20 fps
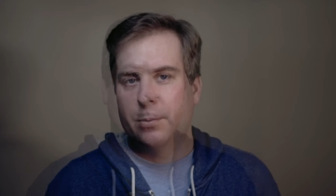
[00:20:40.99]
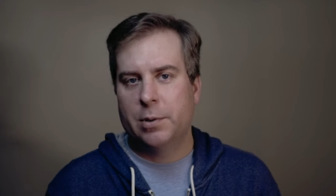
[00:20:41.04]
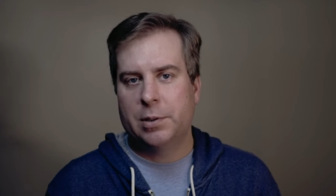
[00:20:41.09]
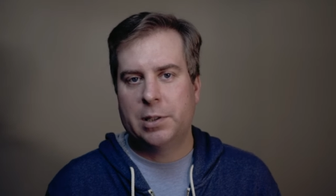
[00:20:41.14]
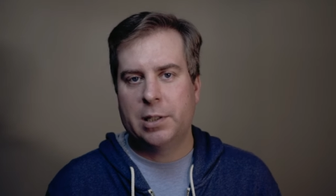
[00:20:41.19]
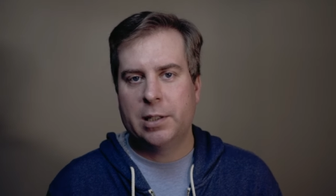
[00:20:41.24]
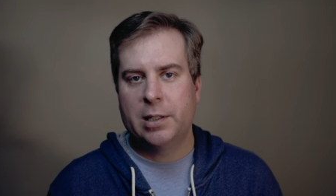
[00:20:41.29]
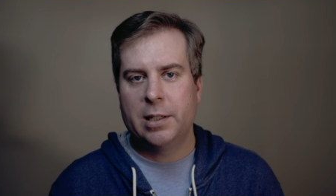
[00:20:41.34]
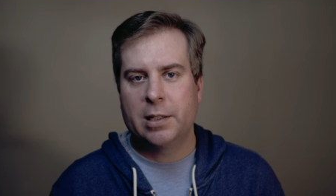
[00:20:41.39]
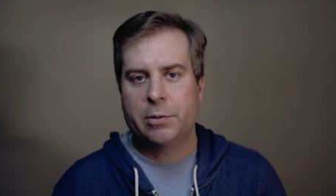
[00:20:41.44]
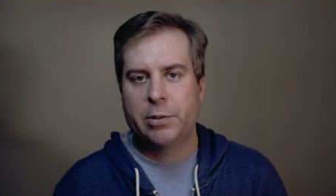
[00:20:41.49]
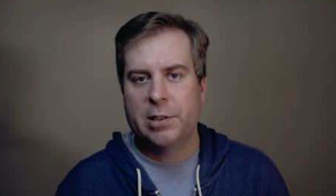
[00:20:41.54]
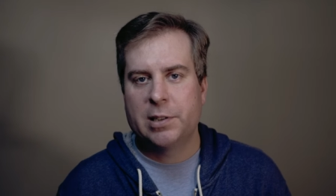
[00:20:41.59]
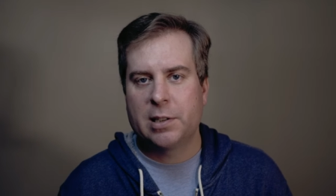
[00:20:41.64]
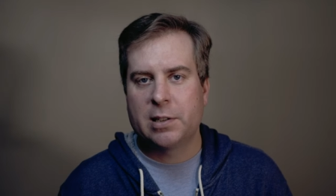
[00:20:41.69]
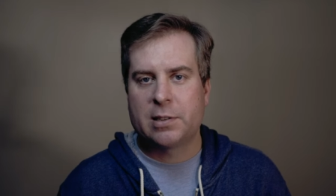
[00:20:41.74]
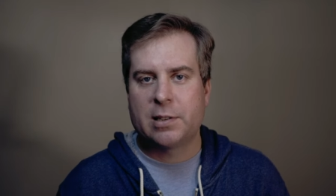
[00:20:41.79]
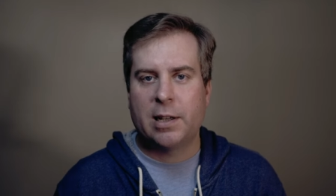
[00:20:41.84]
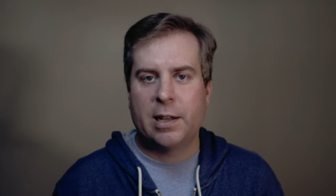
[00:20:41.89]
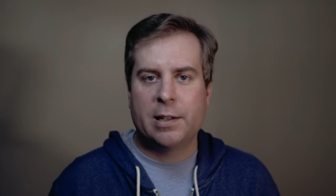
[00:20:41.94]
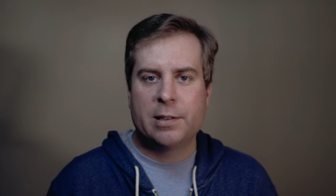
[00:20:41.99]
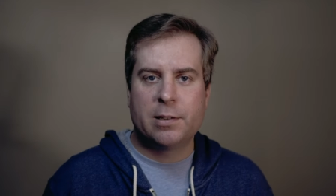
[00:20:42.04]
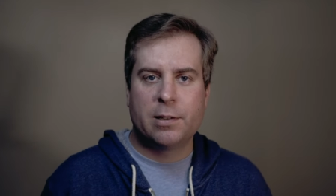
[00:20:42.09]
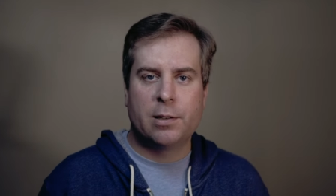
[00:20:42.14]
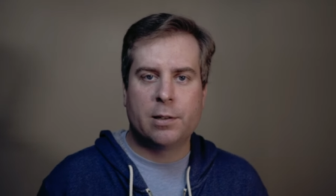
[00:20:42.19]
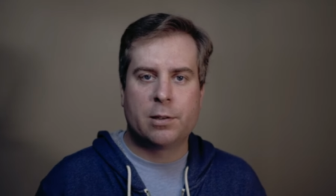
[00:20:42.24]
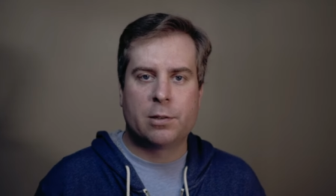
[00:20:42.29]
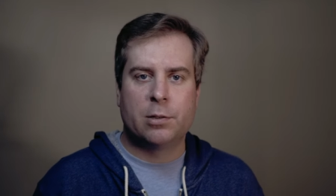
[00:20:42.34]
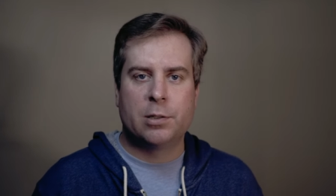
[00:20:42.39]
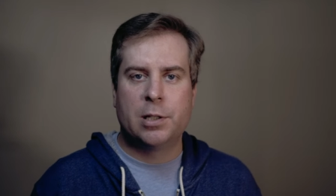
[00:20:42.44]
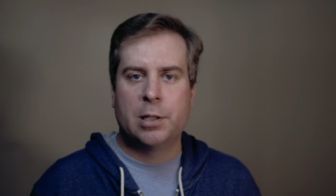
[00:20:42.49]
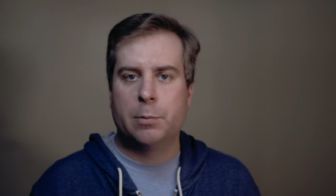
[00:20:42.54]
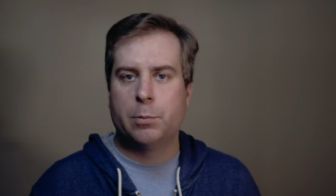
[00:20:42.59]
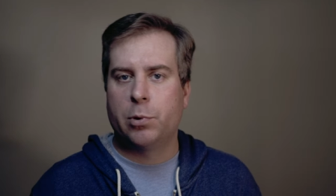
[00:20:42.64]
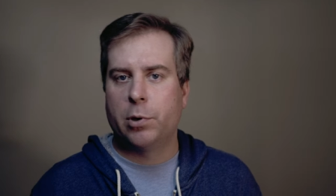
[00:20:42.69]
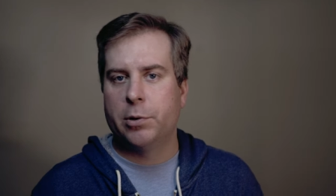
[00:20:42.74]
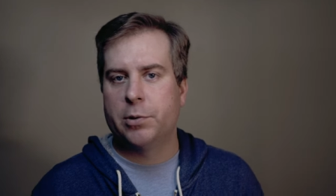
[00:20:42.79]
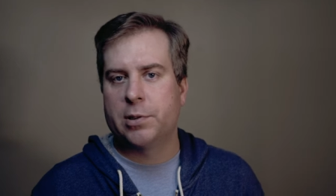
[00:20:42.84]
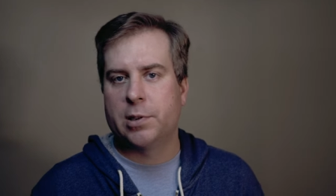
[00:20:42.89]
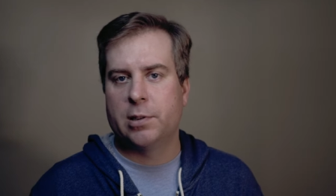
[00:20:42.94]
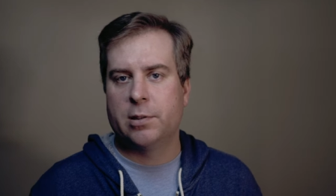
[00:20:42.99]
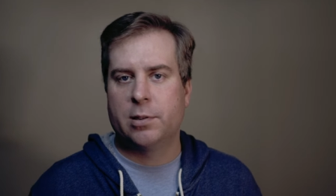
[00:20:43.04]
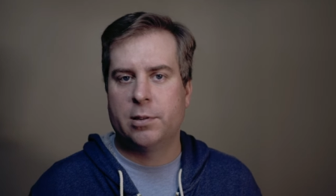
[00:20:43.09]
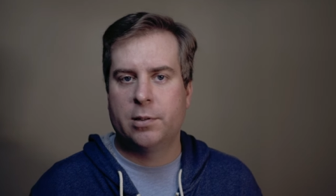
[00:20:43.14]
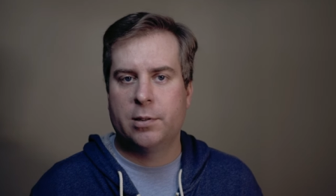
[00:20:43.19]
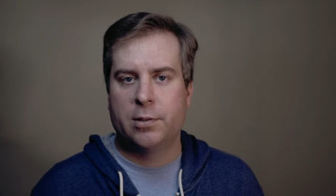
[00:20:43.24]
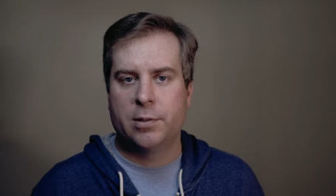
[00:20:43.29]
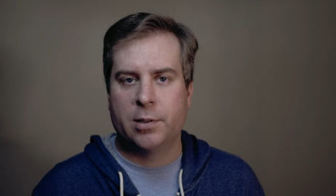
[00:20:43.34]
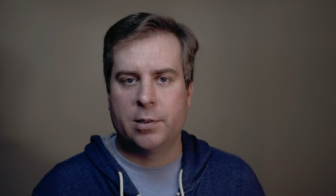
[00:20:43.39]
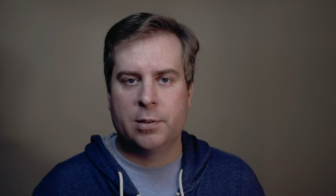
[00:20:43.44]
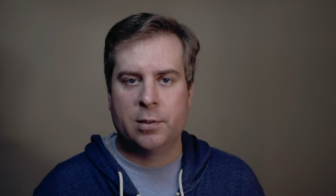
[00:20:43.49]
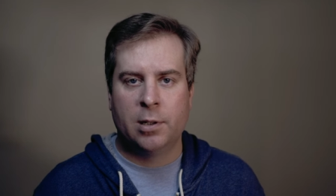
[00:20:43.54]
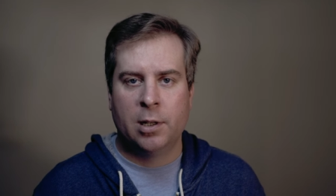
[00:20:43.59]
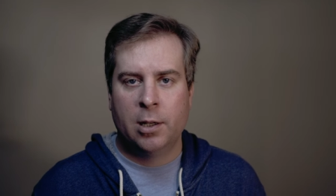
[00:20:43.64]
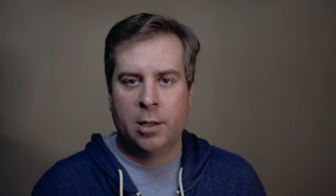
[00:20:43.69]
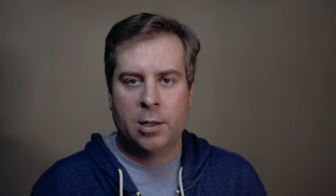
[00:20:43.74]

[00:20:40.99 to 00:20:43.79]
With the increasing size of the 13 Pro sensors and